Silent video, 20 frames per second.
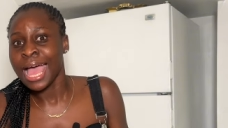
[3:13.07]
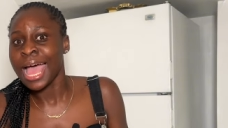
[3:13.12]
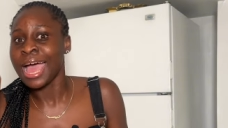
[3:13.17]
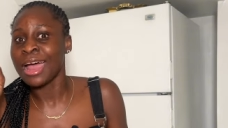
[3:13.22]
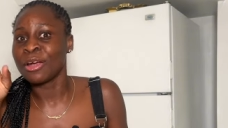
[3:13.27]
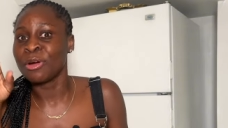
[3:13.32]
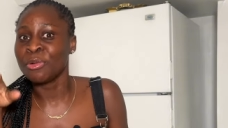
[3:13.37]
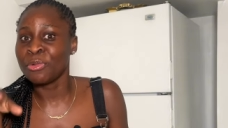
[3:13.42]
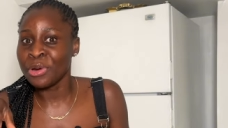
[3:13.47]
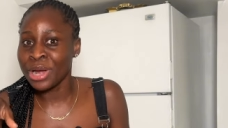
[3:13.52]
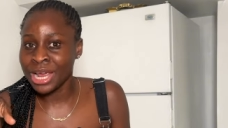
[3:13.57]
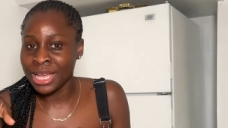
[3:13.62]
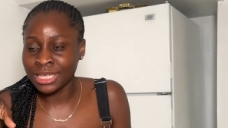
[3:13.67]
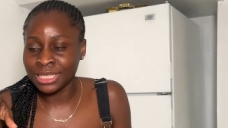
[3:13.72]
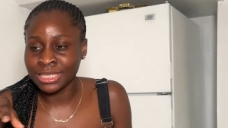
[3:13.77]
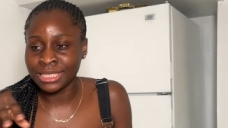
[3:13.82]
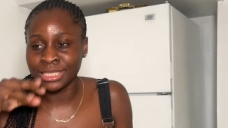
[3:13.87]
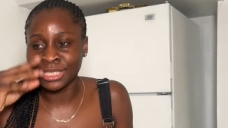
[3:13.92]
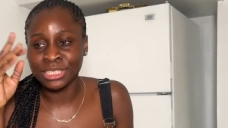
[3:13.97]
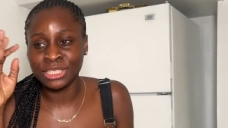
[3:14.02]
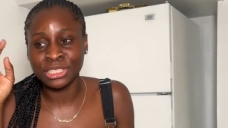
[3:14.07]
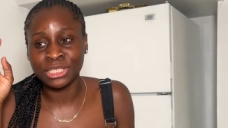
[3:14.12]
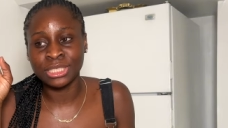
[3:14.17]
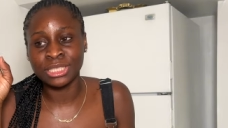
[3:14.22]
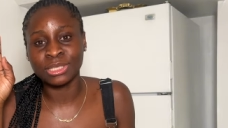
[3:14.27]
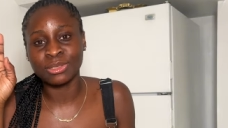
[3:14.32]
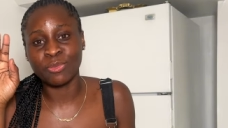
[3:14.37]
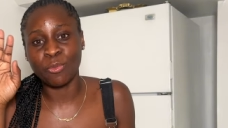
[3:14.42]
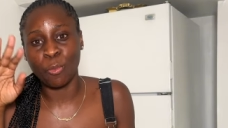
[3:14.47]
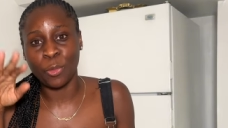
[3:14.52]
and rest this
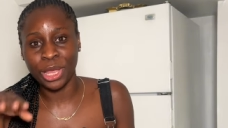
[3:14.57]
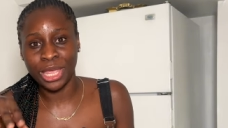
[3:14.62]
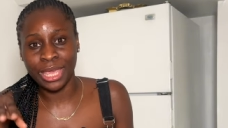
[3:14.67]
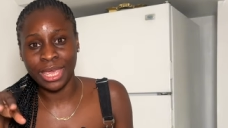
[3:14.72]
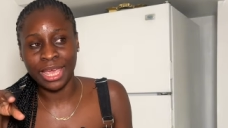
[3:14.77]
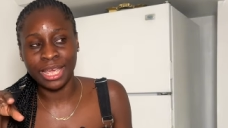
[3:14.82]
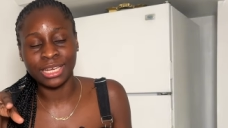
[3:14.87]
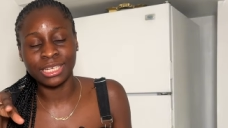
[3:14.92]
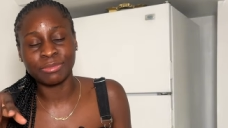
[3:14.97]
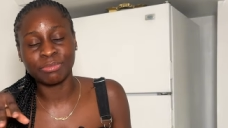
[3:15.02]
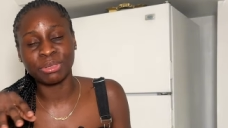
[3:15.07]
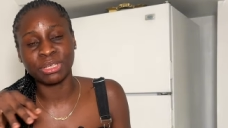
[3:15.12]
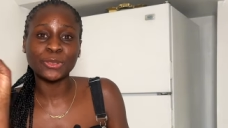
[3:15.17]
weekend.